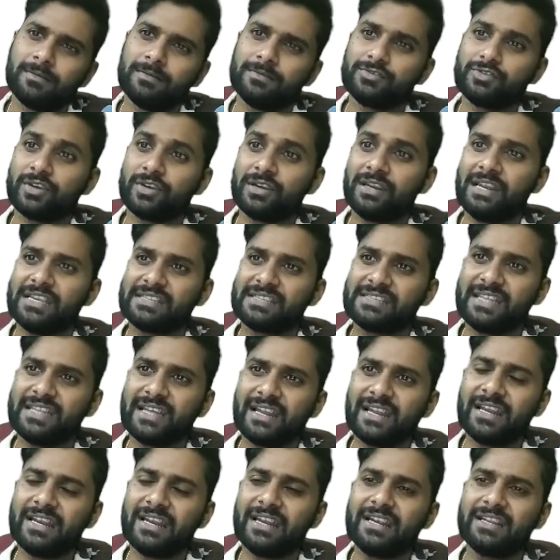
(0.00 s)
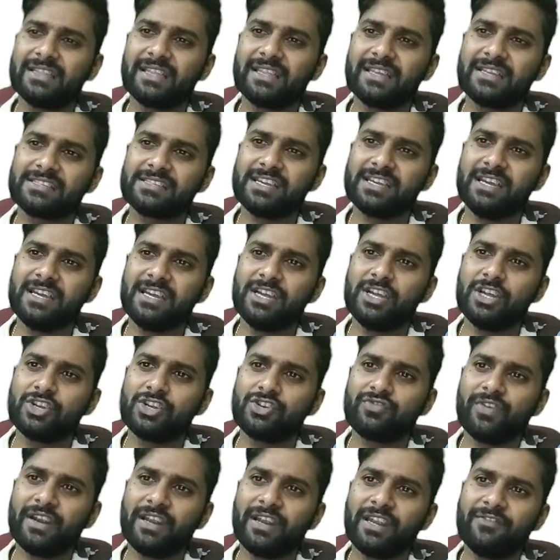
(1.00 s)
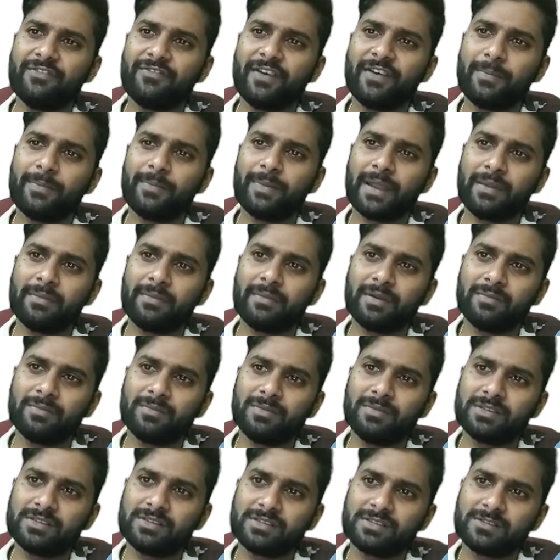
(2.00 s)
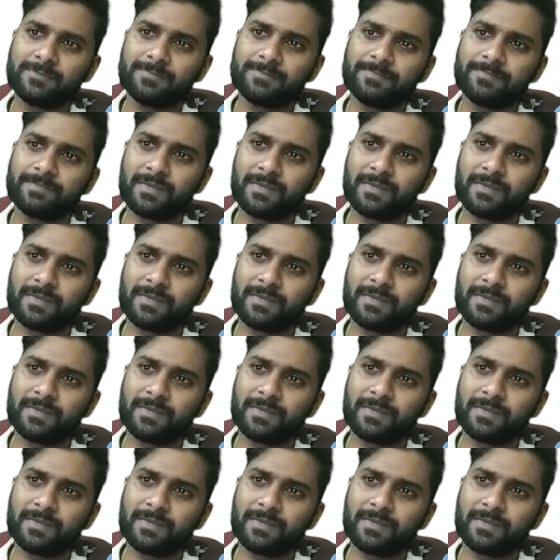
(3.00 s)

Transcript: Sorry, less than 100, there is a 25 prime numbers.